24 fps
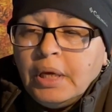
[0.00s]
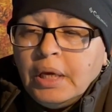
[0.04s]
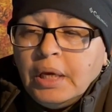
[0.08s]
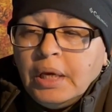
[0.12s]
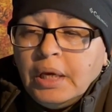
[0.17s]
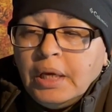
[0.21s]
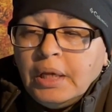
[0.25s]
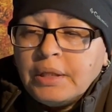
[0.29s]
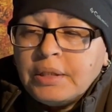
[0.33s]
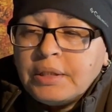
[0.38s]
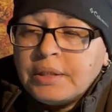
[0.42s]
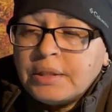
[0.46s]

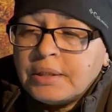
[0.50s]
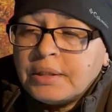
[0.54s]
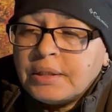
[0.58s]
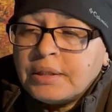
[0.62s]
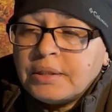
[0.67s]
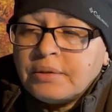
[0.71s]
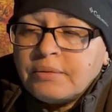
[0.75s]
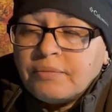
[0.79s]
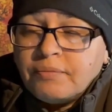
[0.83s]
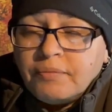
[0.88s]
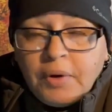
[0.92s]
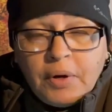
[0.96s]

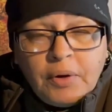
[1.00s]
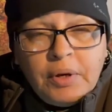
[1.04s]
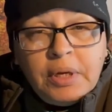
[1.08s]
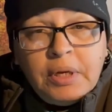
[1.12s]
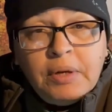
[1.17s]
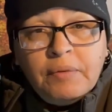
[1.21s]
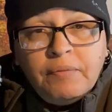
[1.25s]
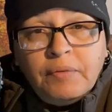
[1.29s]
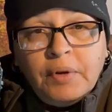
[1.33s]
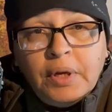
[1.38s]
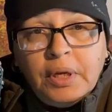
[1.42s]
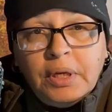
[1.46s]
It's very
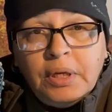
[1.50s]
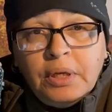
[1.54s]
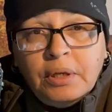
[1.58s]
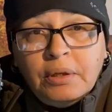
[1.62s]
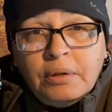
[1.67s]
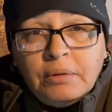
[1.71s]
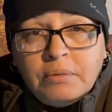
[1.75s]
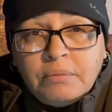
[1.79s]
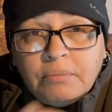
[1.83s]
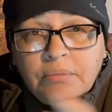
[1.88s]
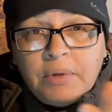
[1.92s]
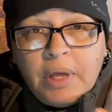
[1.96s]

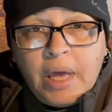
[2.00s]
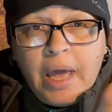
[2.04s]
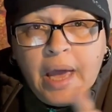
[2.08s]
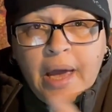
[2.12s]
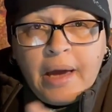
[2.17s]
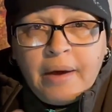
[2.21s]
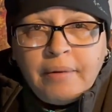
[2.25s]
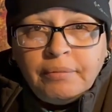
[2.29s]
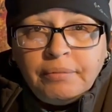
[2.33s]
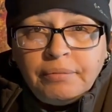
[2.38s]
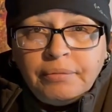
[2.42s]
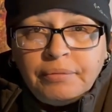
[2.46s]
convenient to
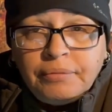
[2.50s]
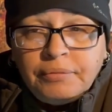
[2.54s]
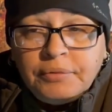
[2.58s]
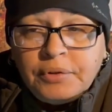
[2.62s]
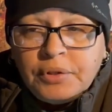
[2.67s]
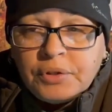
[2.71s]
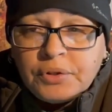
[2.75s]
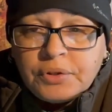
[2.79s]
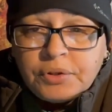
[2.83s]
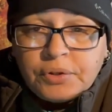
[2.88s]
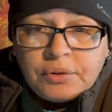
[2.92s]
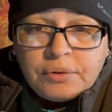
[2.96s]
have.
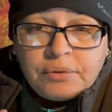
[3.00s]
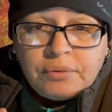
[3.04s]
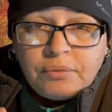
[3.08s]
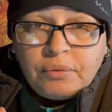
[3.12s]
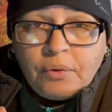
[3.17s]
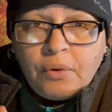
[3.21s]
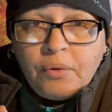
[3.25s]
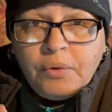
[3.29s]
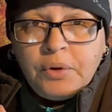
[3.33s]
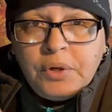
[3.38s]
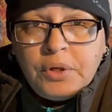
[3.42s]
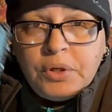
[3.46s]
Just
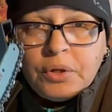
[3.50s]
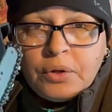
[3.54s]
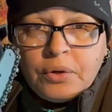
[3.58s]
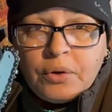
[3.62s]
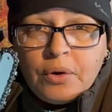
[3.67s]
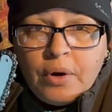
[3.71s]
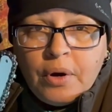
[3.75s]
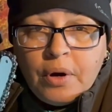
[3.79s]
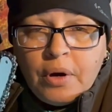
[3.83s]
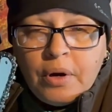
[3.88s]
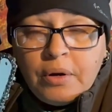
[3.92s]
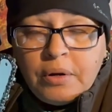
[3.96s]
throw it in your
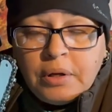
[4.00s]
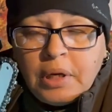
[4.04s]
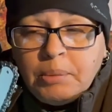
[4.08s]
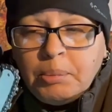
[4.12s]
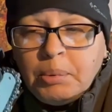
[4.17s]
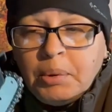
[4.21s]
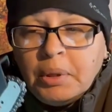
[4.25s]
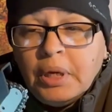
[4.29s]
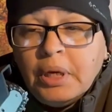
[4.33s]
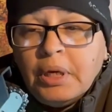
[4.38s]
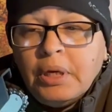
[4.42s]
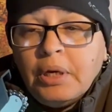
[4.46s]
car, keep
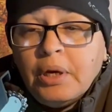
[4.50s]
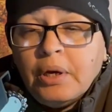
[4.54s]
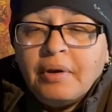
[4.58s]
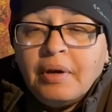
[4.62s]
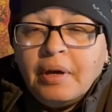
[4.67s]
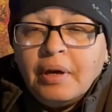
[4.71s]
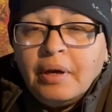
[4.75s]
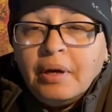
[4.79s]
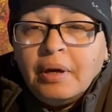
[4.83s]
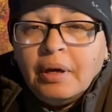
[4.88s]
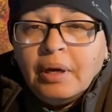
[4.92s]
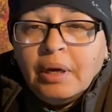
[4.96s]
it in there.
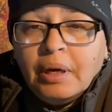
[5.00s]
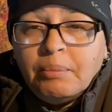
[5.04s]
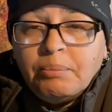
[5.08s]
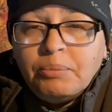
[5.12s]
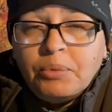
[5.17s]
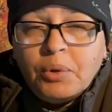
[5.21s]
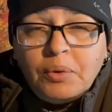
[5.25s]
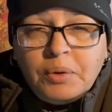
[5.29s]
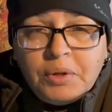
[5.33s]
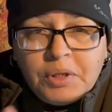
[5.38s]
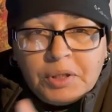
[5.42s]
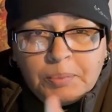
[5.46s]

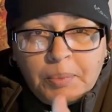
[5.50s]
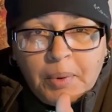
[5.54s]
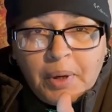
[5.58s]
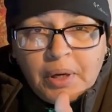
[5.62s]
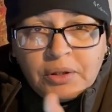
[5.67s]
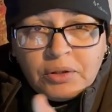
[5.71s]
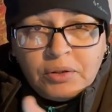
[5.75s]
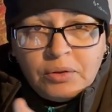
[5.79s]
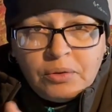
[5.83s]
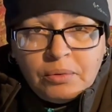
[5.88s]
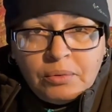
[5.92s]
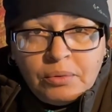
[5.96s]
Don't
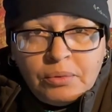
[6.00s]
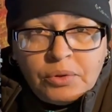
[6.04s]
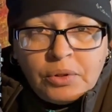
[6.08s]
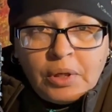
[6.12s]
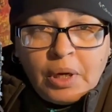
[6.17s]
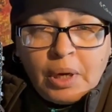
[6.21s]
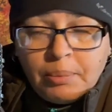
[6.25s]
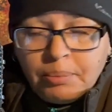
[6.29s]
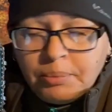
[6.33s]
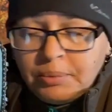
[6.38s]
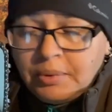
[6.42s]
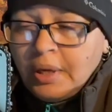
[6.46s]
expect to
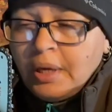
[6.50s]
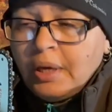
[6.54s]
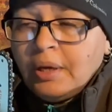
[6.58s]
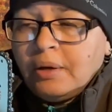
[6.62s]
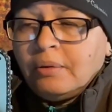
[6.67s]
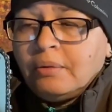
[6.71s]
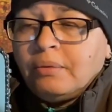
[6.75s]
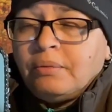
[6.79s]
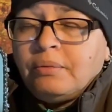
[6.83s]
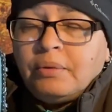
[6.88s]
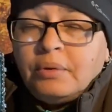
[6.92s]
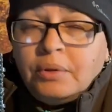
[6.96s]
chop
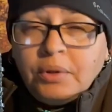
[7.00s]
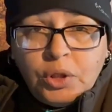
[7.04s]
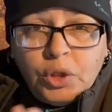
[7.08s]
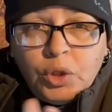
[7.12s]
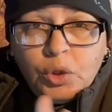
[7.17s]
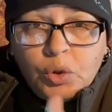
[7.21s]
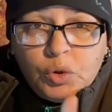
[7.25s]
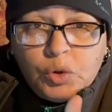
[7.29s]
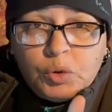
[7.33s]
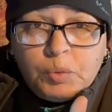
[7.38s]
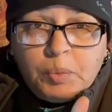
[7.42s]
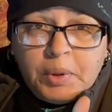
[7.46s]
down
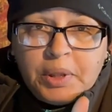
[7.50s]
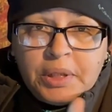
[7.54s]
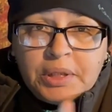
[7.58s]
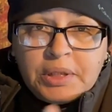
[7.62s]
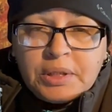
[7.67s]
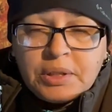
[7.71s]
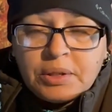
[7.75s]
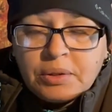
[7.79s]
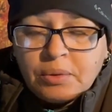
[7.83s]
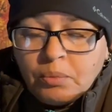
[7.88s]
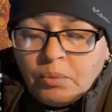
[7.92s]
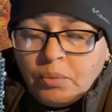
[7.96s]
huge
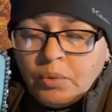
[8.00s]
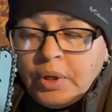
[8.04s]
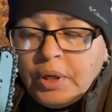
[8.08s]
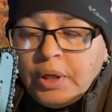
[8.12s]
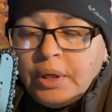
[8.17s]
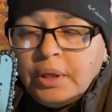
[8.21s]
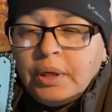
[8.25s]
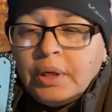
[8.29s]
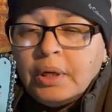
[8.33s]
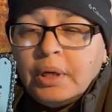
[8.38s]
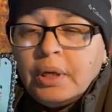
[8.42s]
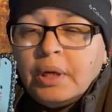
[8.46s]
pieces of
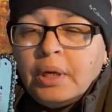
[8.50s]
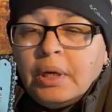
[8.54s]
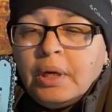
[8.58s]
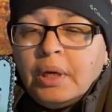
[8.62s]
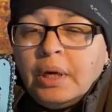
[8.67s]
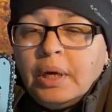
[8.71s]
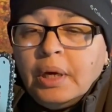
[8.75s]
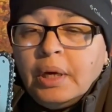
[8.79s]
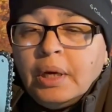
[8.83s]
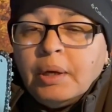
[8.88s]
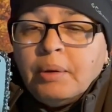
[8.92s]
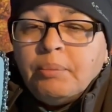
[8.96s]
wood.
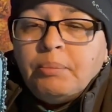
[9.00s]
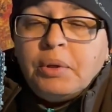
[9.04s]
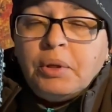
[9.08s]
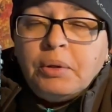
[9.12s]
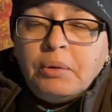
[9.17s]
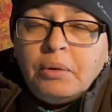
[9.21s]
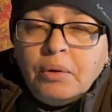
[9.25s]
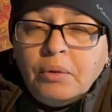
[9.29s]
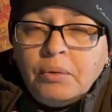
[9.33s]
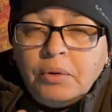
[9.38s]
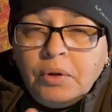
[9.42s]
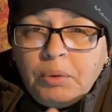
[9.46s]
You
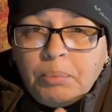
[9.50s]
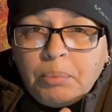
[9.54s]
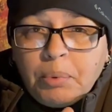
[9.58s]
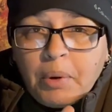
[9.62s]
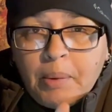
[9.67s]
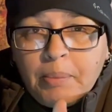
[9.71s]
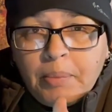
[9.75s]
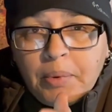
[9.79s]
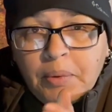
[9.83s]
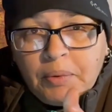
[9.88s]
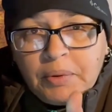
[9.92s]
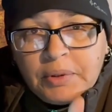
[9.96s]
know, you
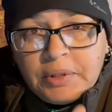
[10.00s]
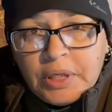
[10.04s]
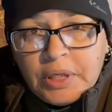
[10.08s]
probably want to